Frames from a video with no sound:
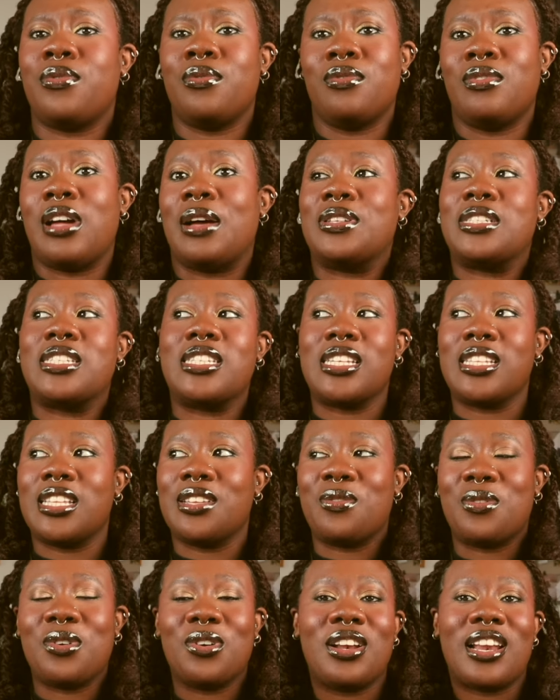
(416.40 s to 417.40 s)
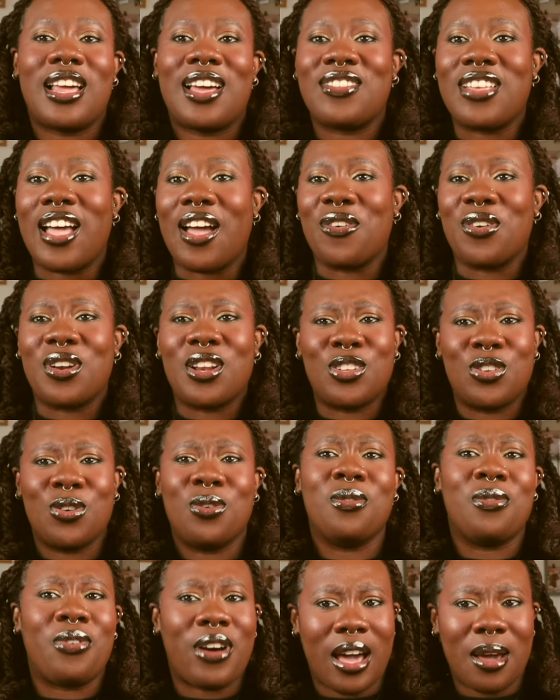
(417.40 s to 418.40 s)
I've seen in real life that I really
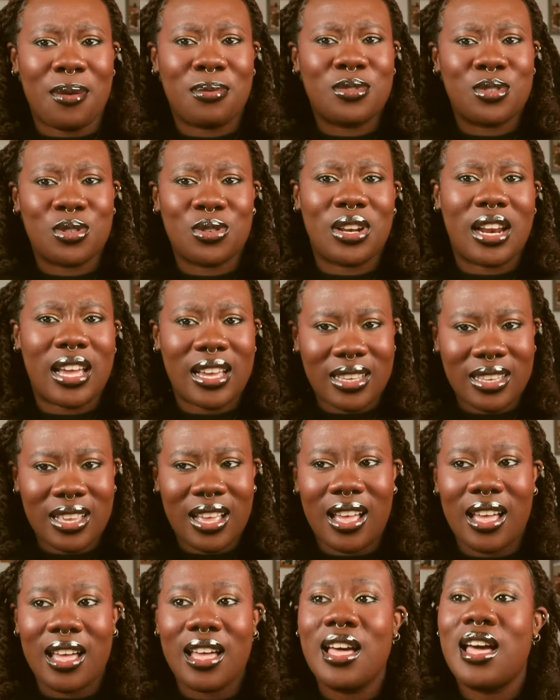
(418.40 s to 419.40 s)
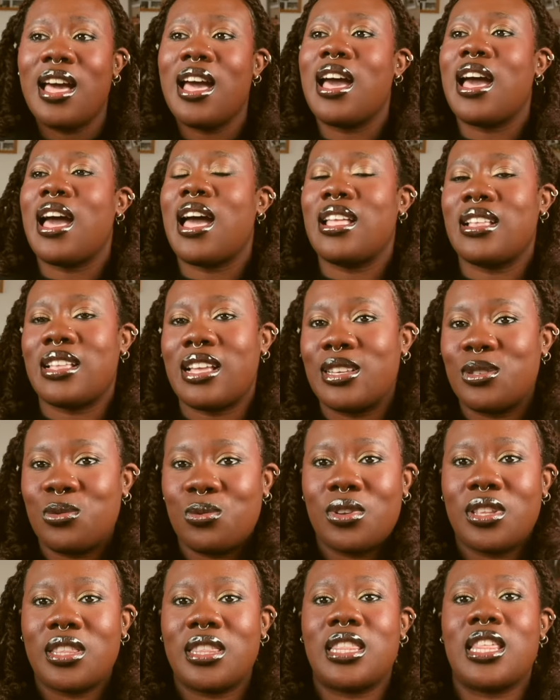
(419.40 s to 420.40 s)
don't vibe to like that. And that's
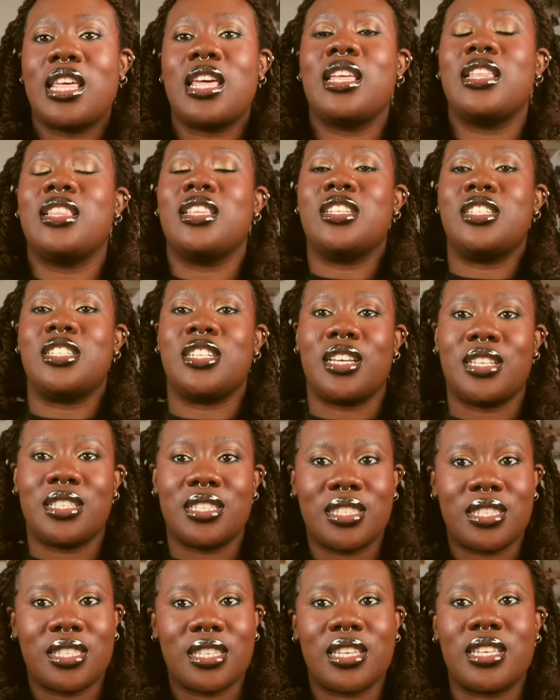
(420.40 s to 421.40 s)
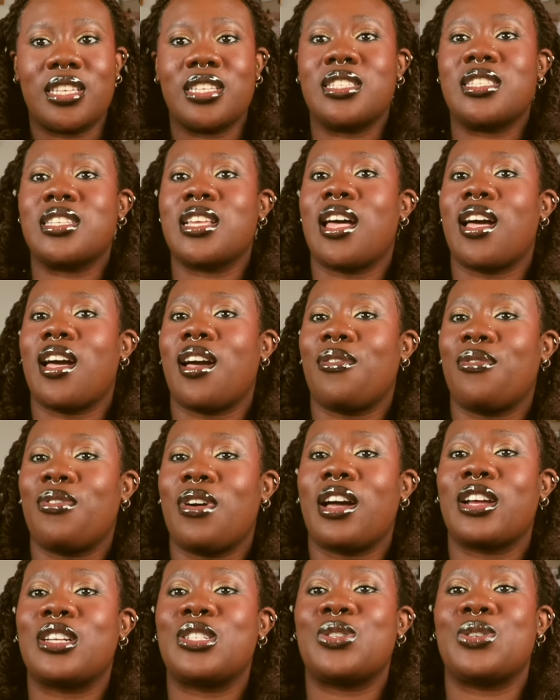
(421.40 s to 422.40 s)
one thing the Gen Zs have
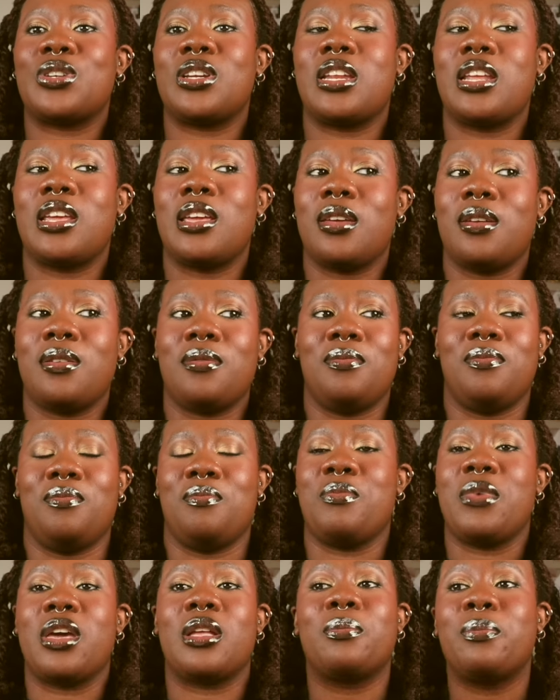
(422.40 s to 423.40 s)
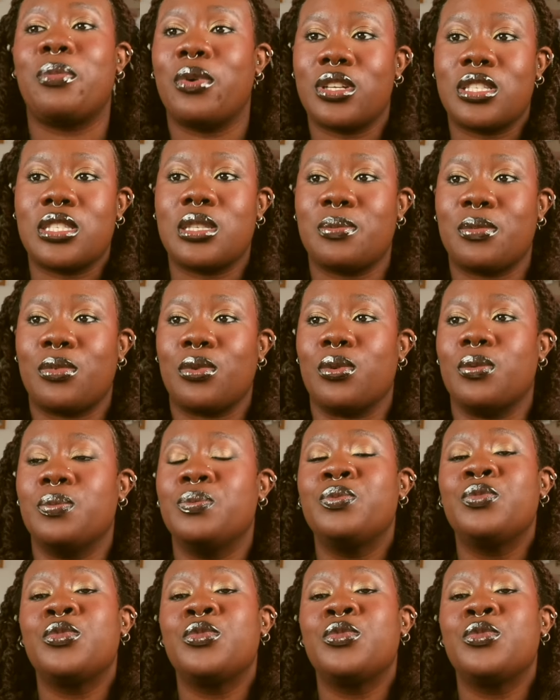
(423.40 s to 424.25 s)
actually made possible.